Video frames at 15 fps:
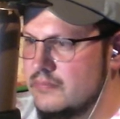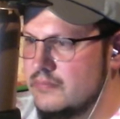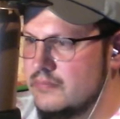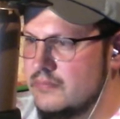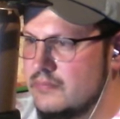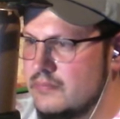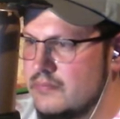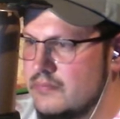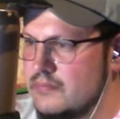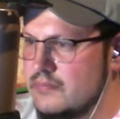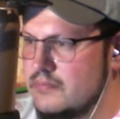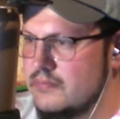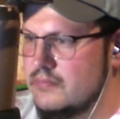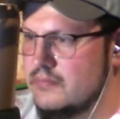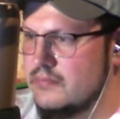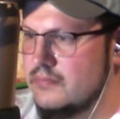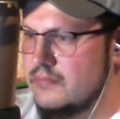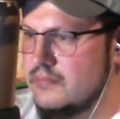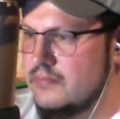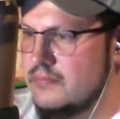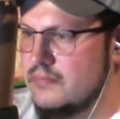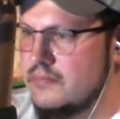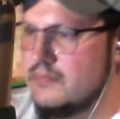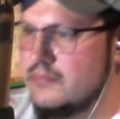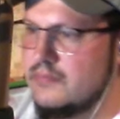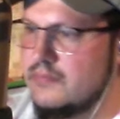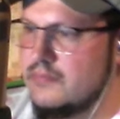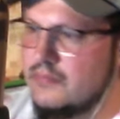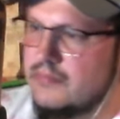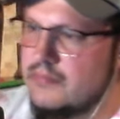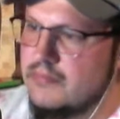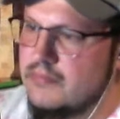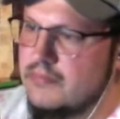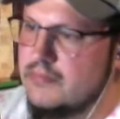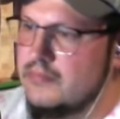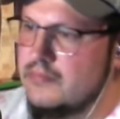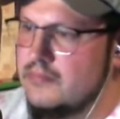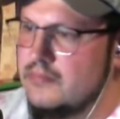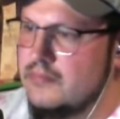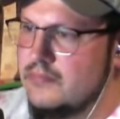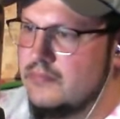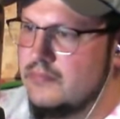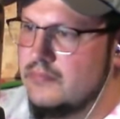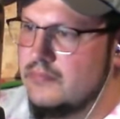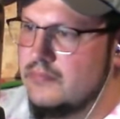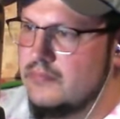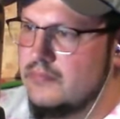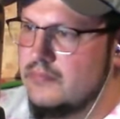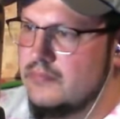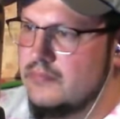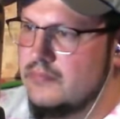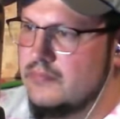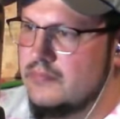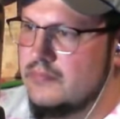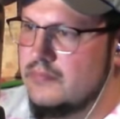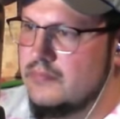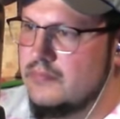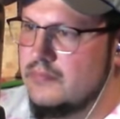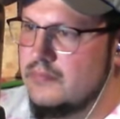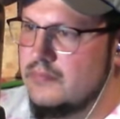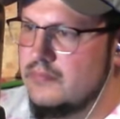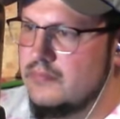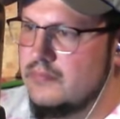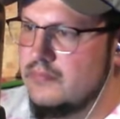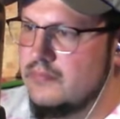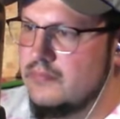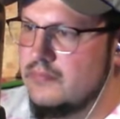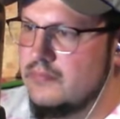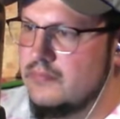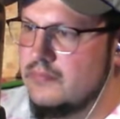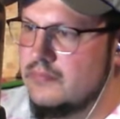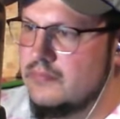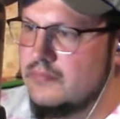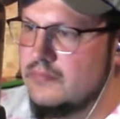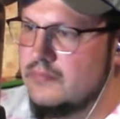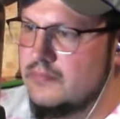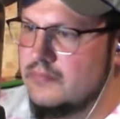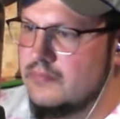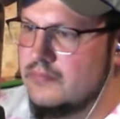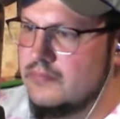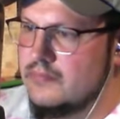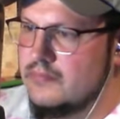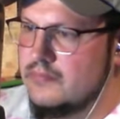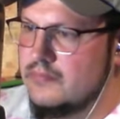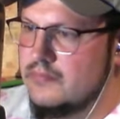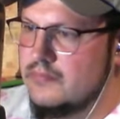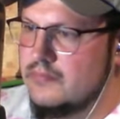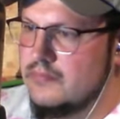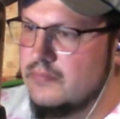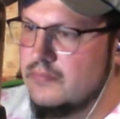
[no speech]